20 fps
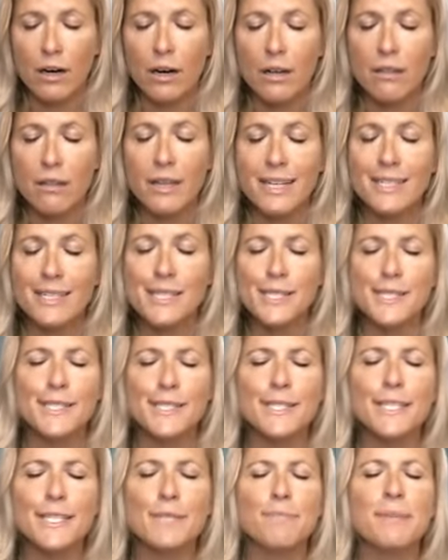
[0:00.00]
Let us
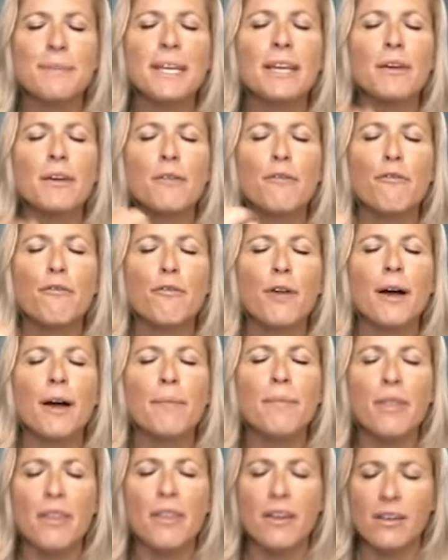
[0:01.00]
speak
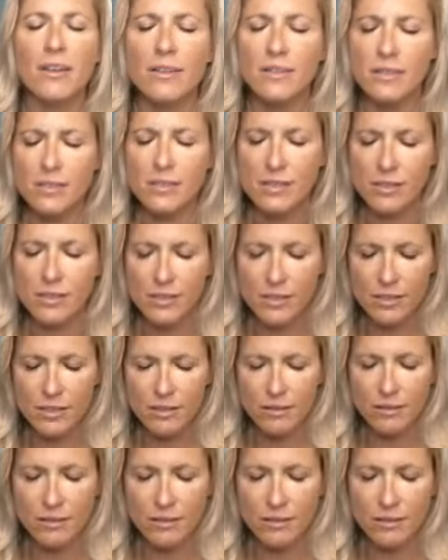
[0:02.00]
from this